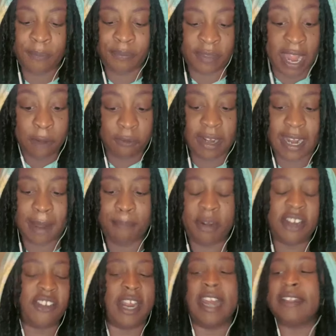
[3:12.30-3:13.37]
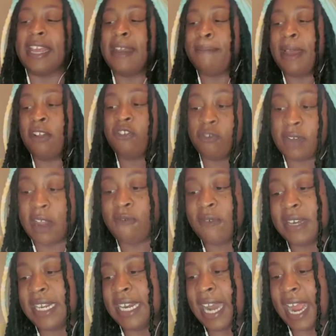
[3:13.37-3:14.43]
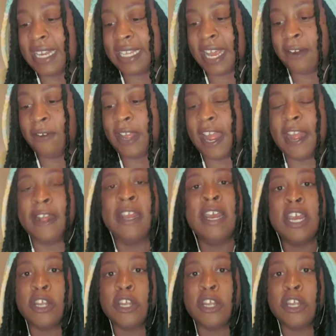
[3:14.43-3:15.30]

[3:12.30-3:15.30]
they really appreciate that about you. They really like that, okay?